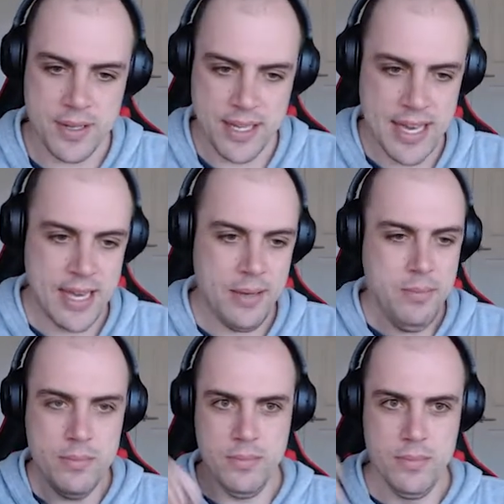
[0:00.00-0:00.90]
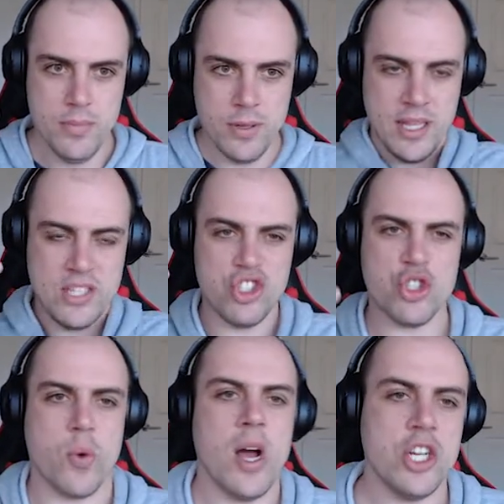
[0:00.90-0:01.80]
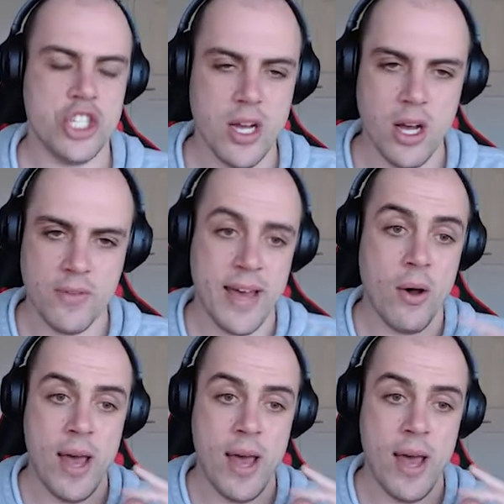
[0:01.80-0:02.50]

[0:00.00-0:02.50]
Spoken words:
okay? The structure of our